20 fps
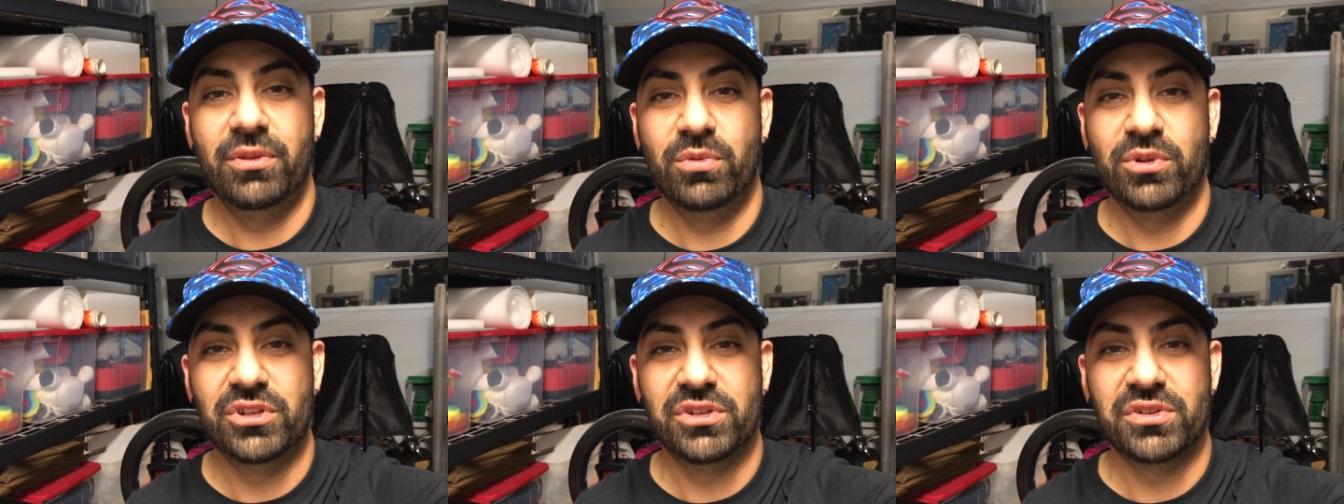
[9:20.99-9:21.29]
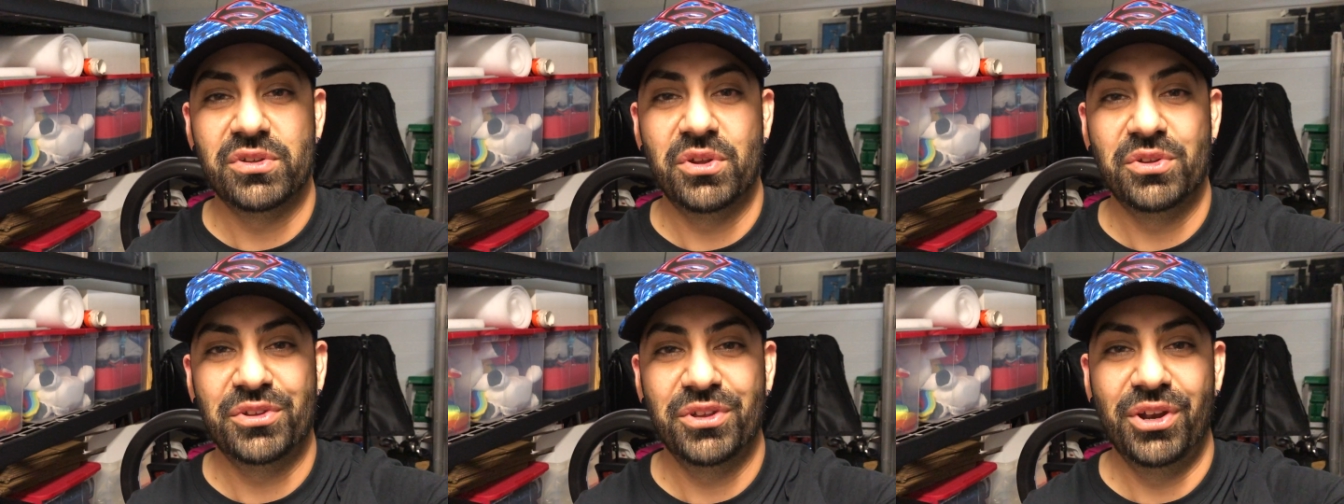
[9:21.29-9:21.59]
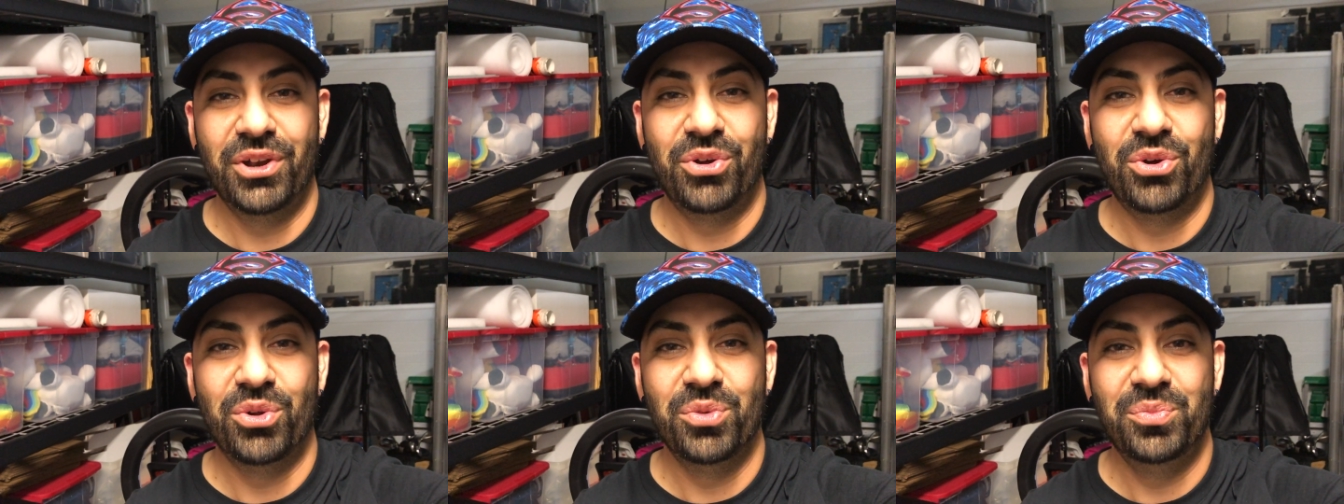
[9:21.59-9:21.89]
which is also
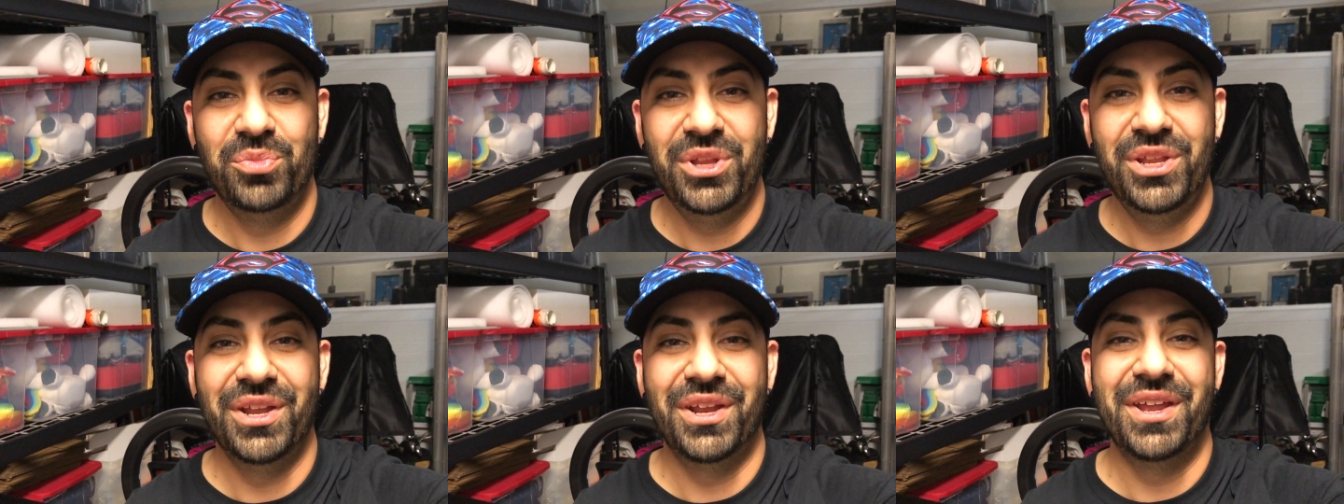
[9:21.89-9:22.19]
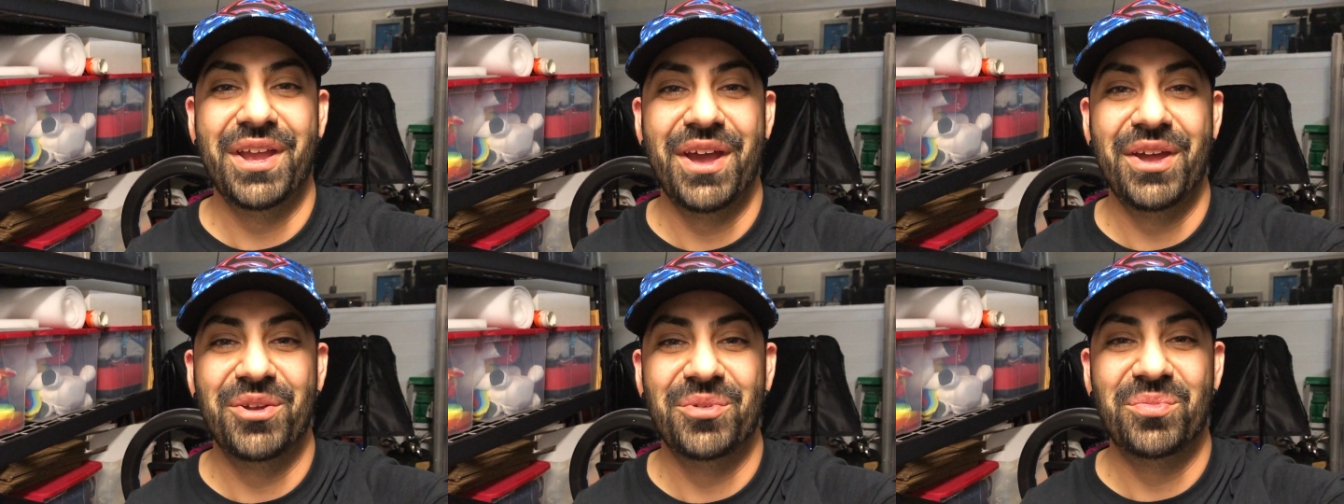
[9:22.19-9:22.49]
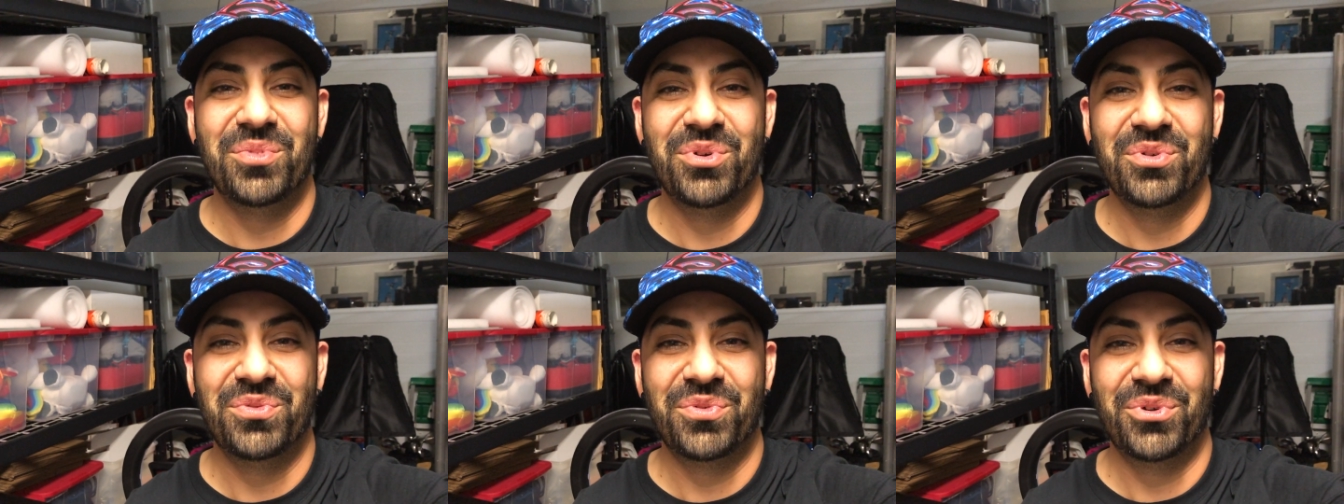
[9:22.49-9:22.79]
going to hold me
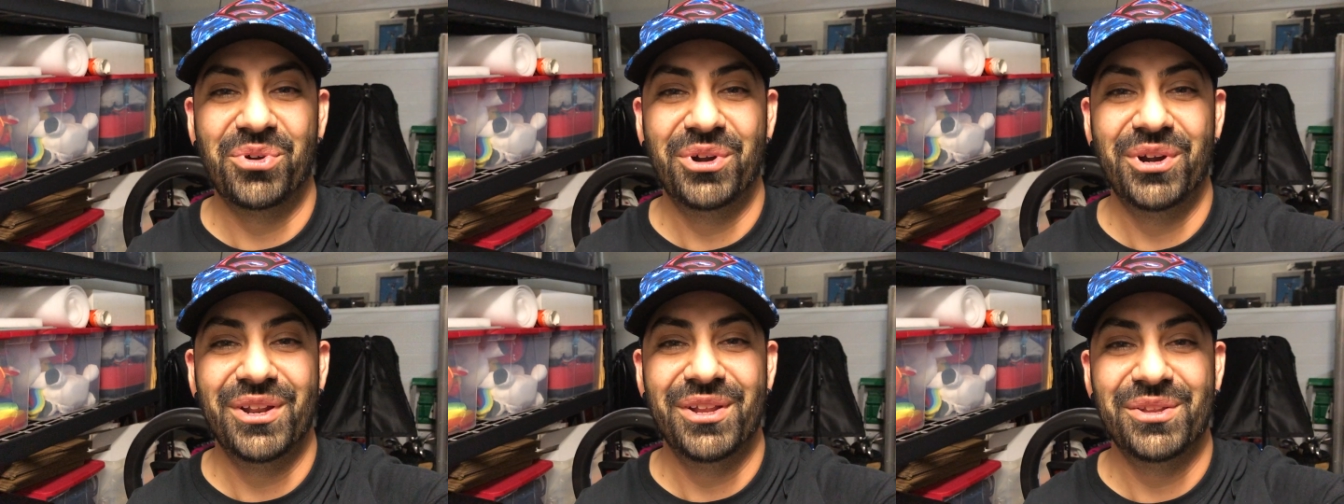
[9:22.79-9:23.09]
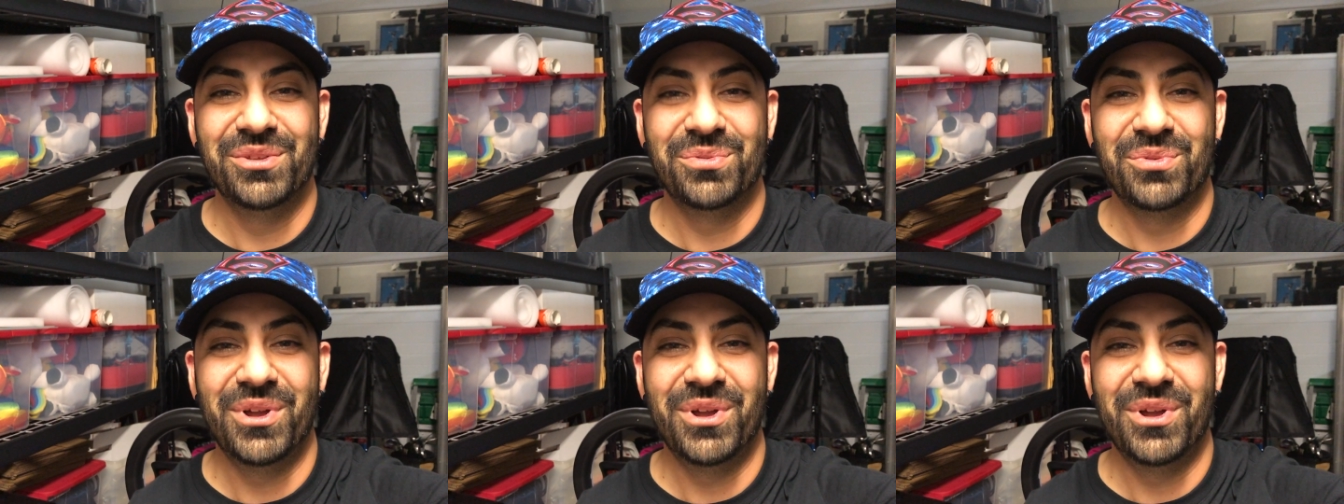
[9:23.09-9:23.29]
accountable for it as